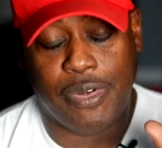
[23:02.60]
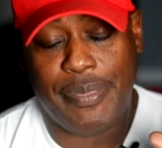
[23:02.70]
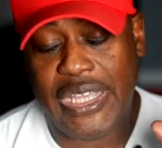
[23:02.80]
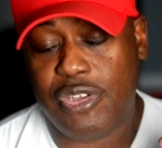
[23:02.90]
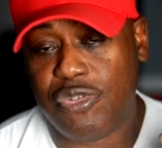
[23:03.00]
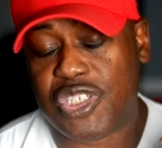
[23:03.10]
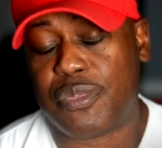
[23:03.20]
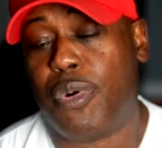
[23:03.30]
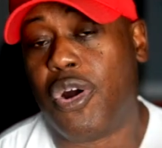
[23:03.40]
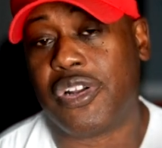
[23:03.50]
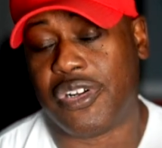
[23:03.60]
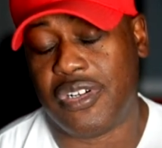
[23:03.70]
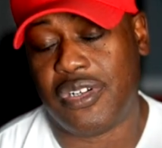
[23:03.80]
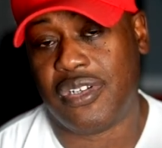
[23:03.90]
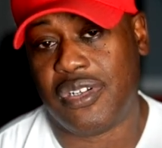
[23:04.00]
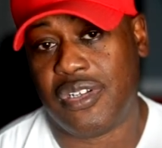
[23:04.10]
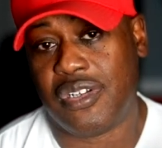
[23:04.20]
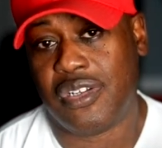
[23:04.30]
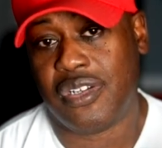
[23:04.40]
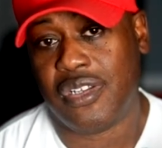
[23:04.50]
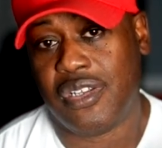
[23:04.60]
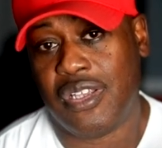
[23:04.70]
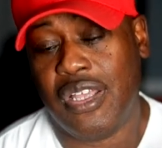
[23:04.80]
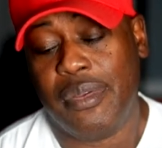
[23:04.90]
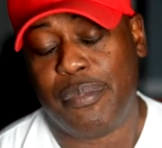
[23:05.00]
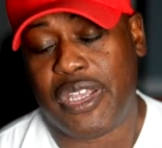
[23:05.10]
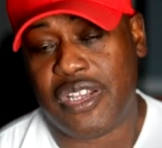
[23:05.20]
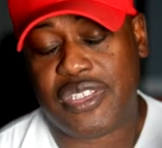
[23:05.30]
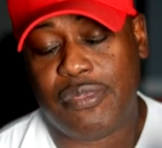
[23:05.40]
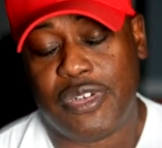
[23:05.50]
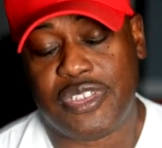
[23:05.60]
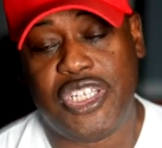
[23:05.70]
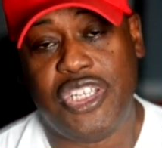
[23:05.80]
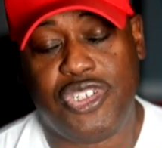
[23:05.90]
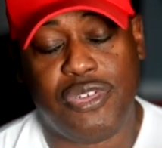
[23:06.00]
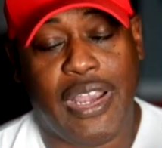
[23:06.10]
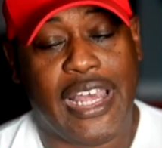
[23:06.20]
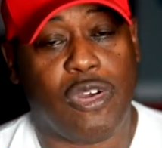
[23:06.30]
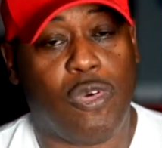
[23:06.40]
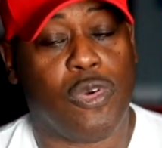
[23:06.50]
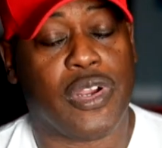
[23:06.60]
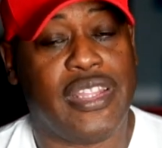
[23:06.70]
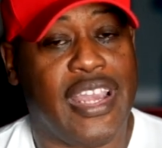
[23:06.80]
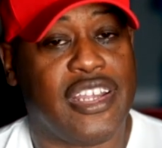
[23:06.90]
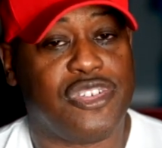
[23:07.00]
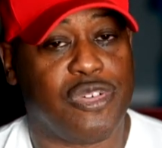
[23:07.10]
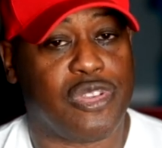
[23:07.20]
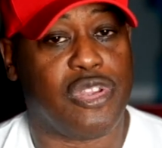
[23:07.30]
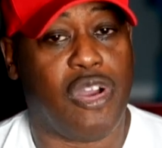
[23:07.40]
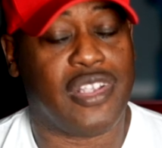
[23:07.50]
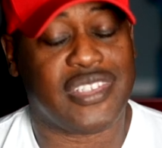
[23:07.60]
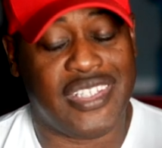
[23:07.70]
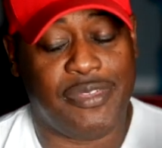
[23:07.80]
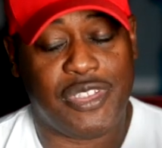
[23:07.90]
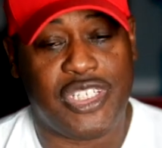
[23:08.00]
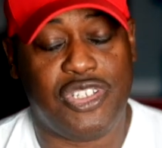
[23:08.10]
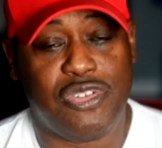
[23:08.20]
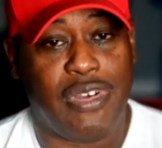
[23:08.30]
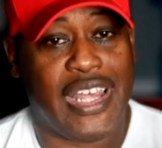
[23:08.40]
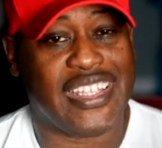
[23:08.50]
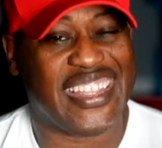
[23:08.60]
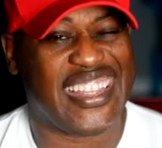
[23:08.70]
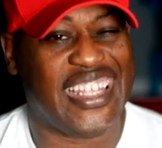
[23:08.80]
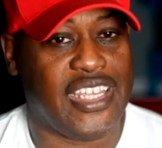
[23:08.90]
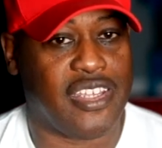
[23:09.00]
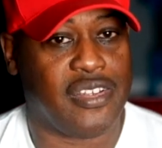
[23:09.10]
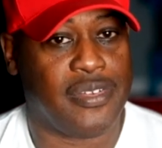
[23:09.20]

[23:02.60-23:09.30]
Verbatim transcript: will make you smarter because it will teach you how to organize your thoughts and it will teach you how to think.